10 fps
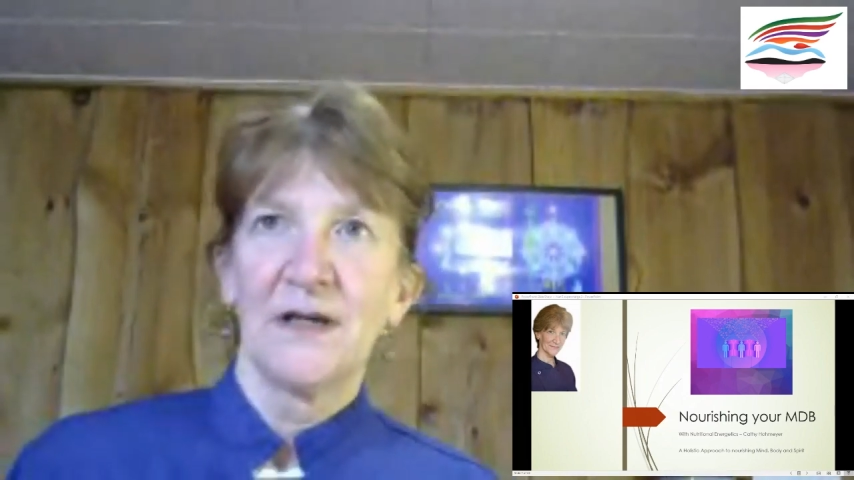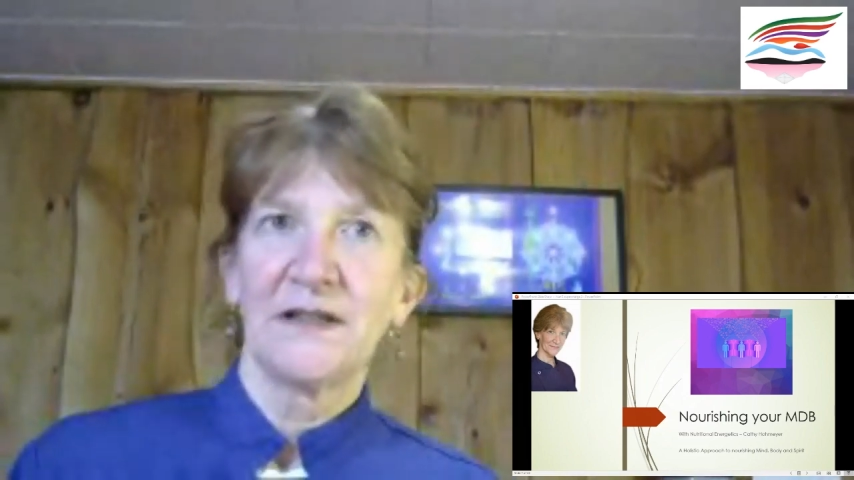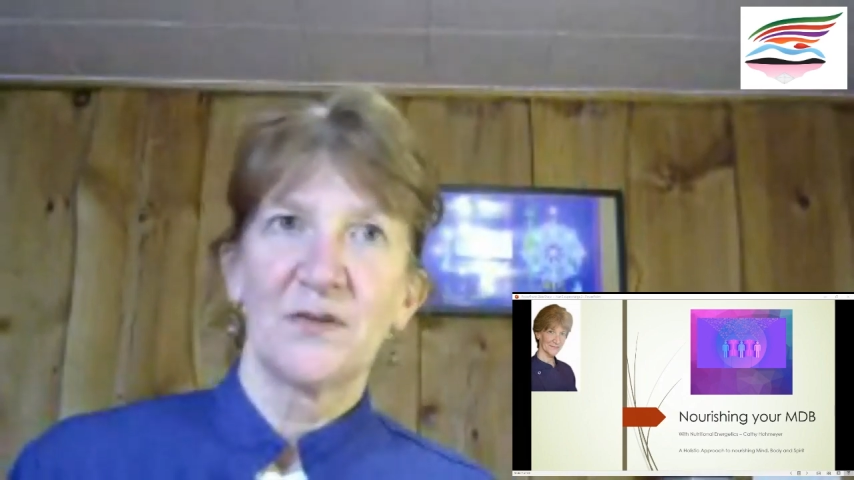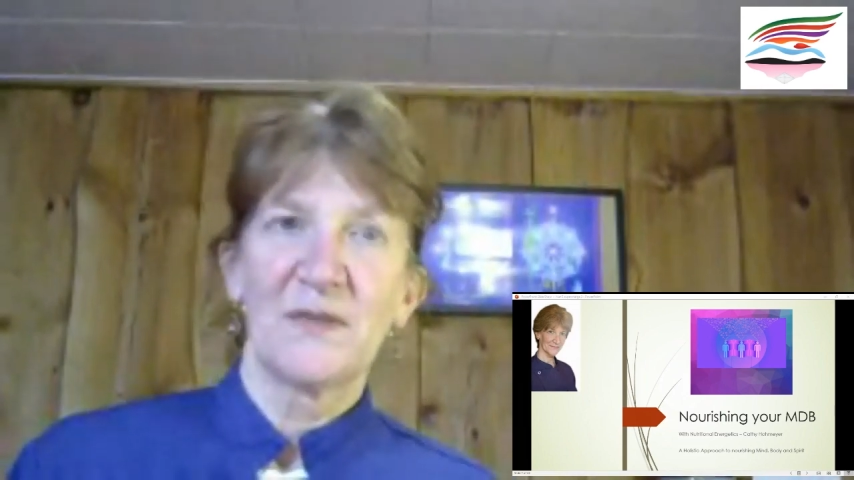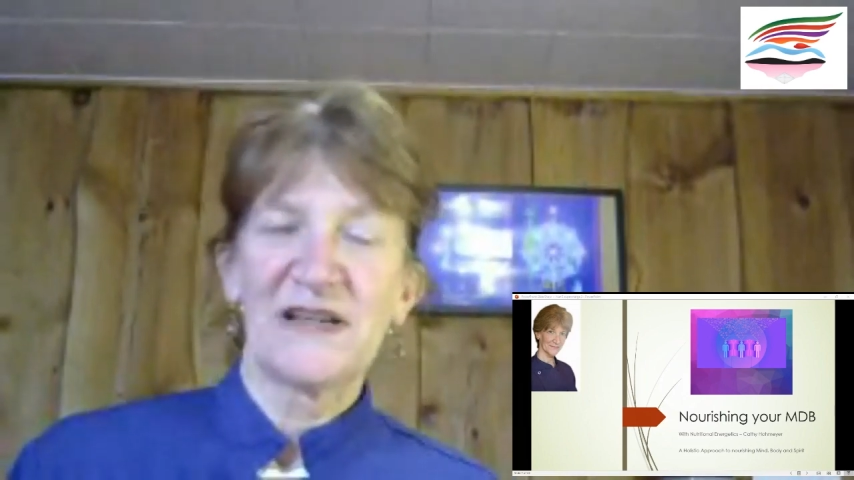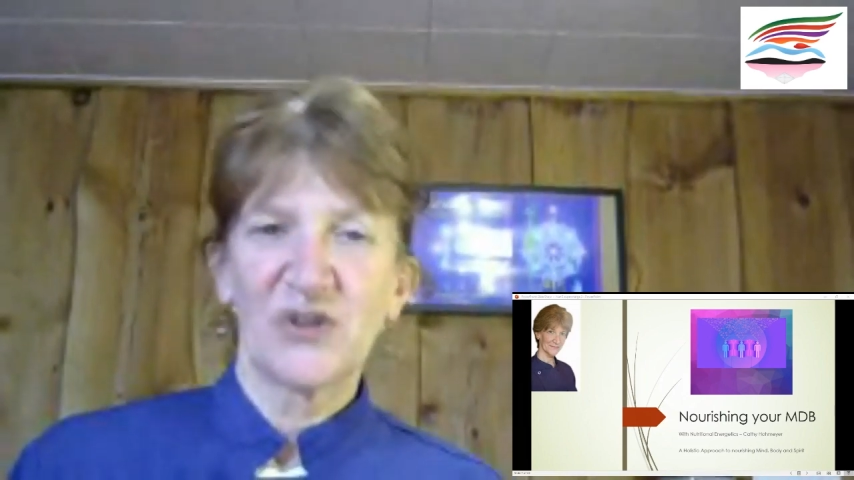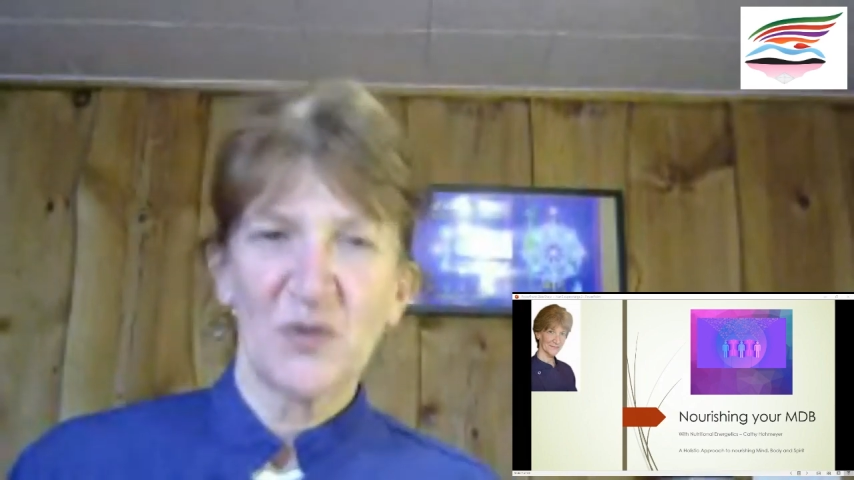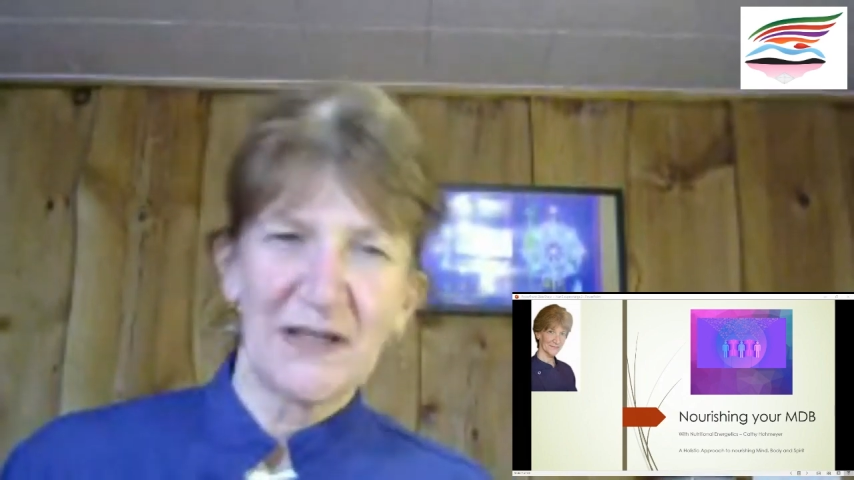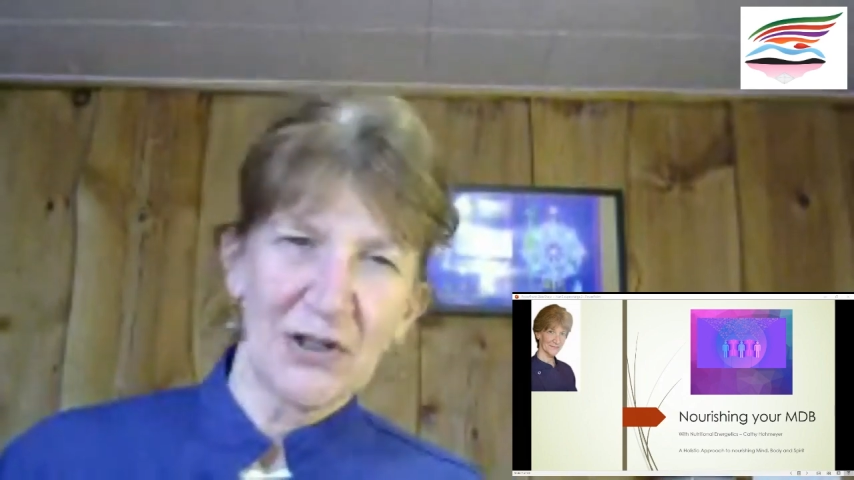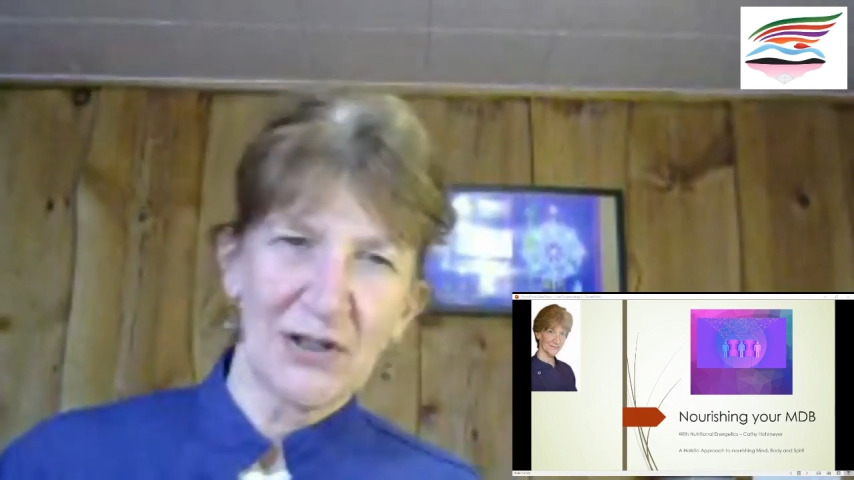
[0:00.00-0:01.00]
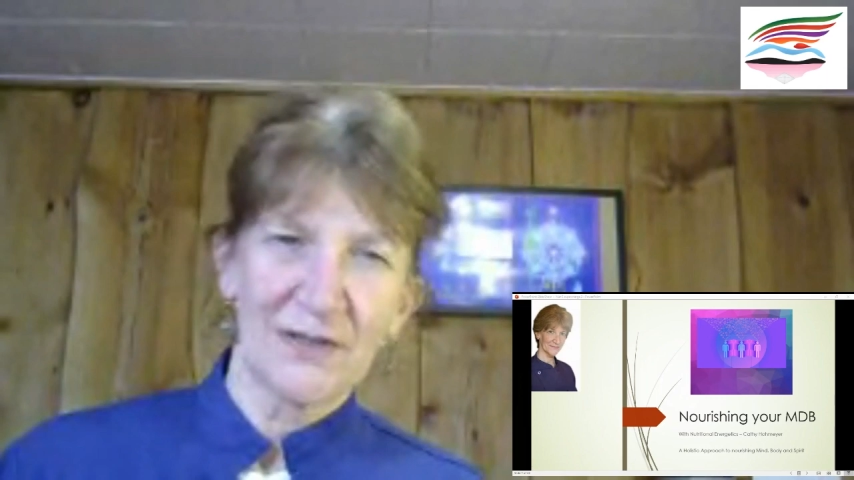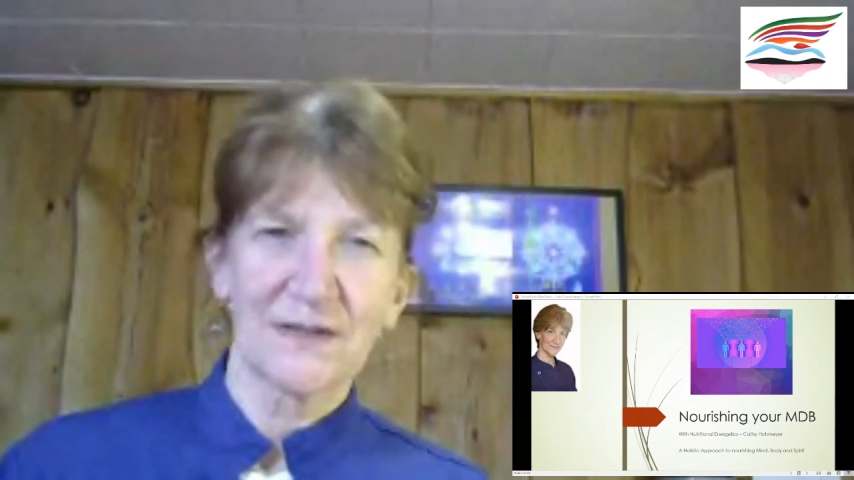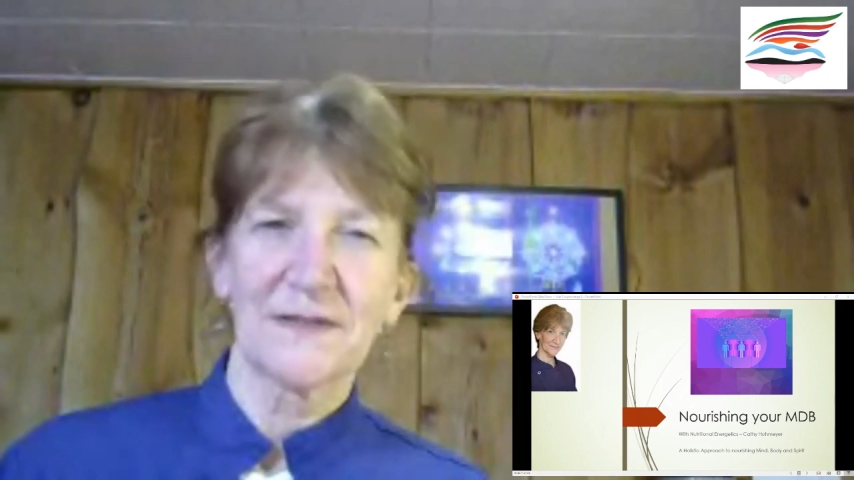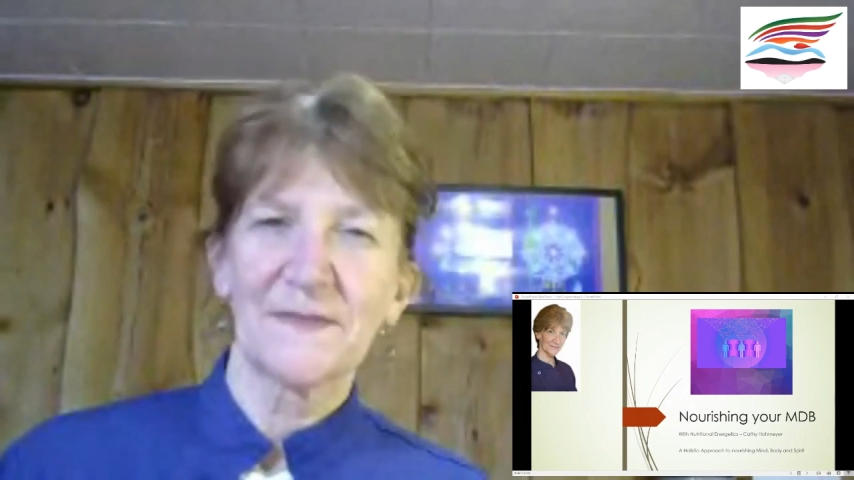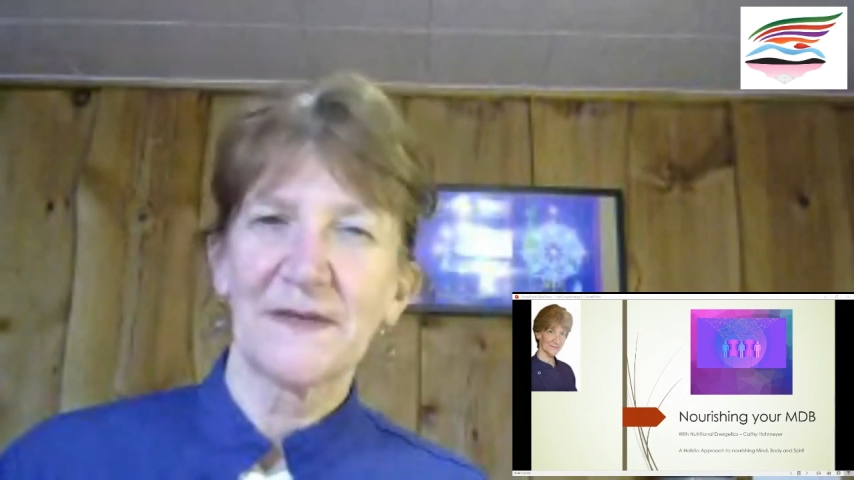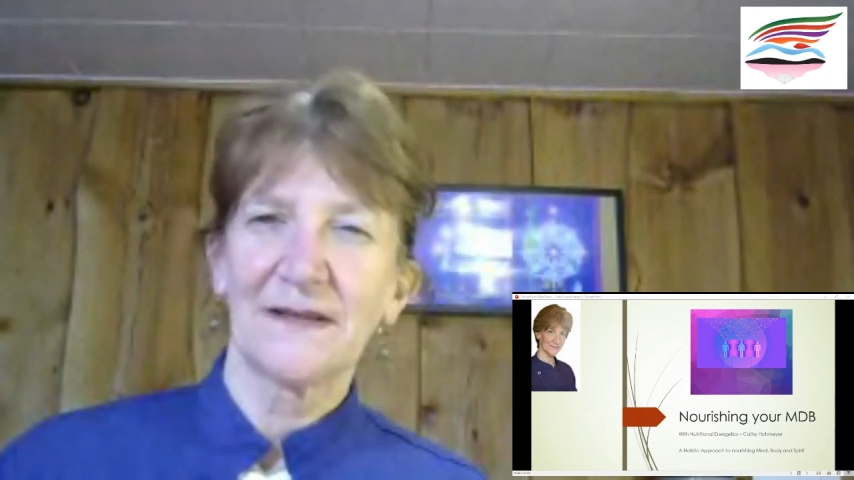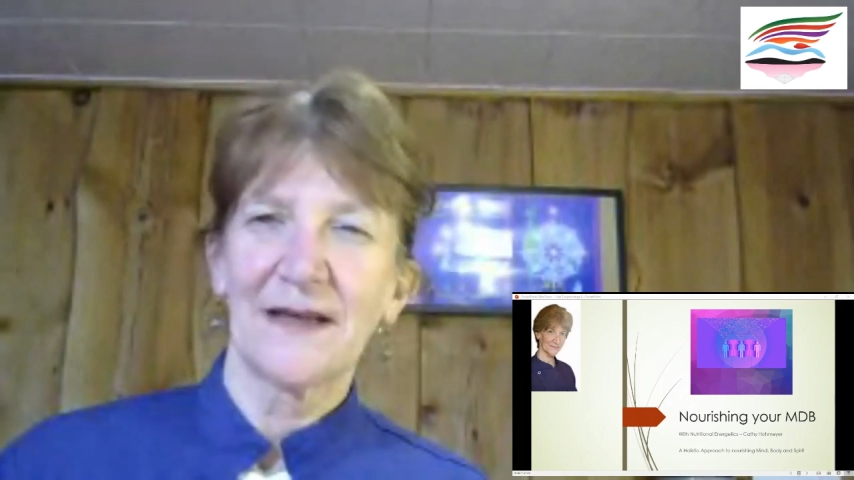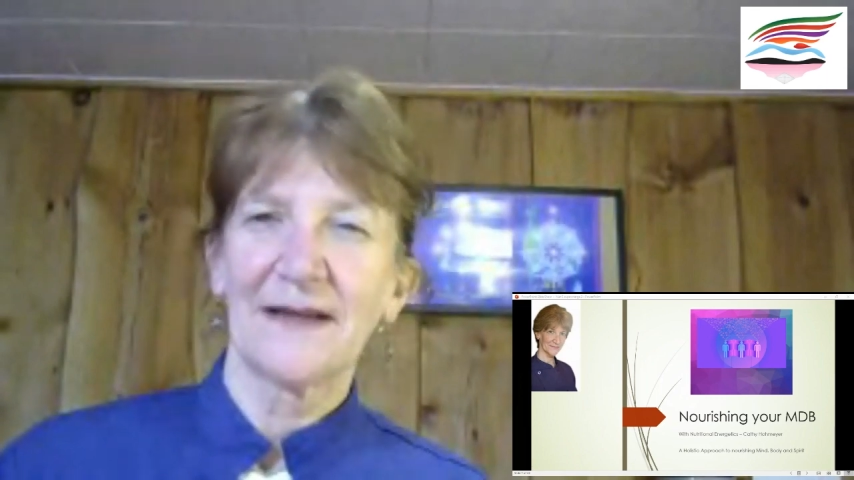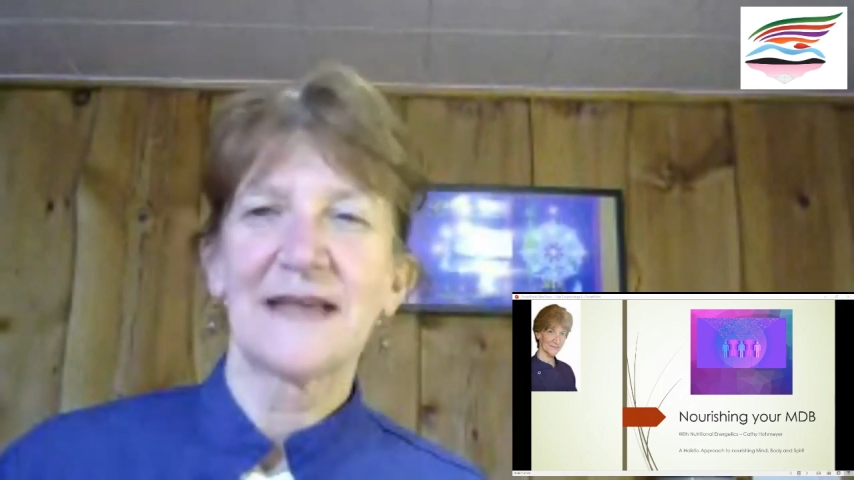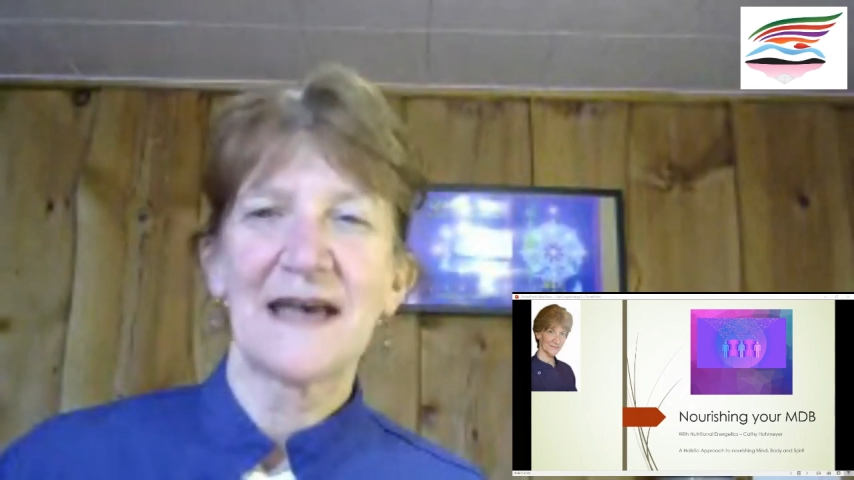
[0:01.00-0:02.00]
my joint hurts or something
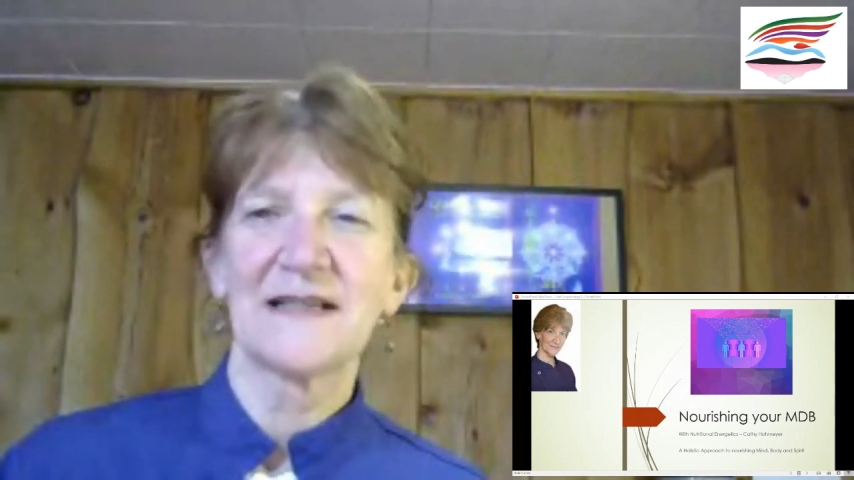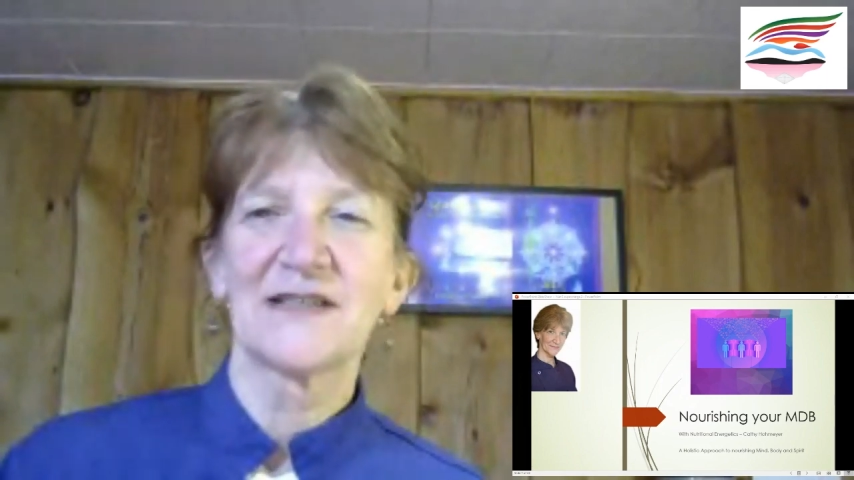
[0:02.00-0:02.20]
like that,